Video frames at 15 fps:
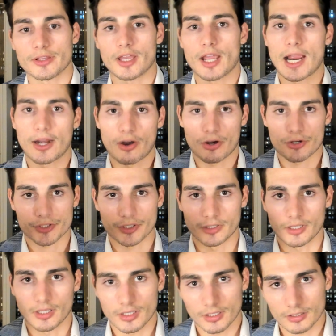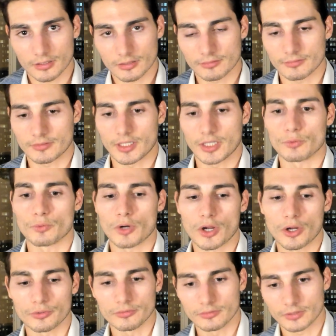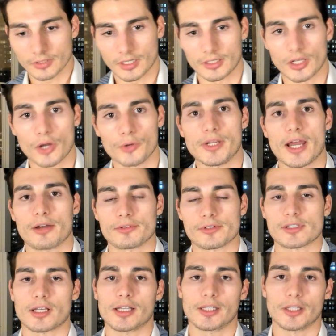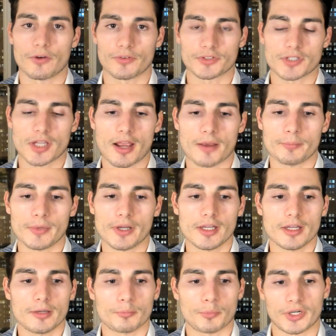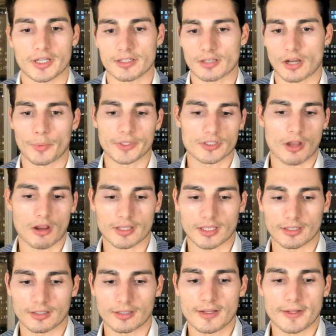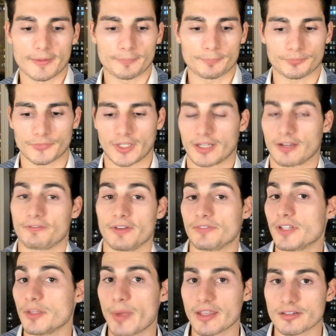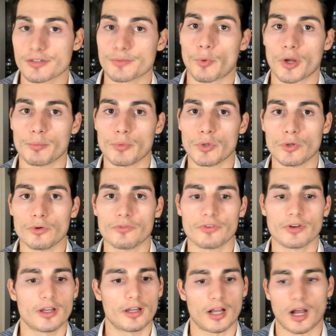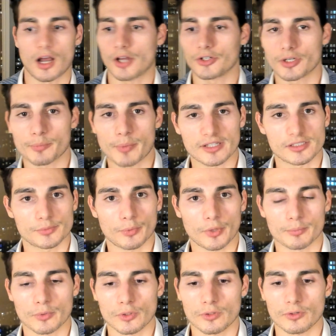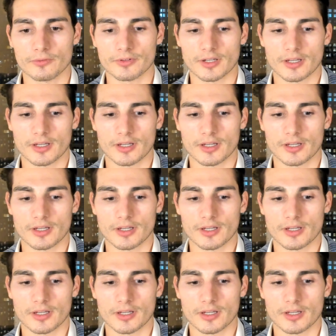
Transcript: the IRR should erode, go down slightly over time, but are we talking like a 50 basis point move, 100 basis point move,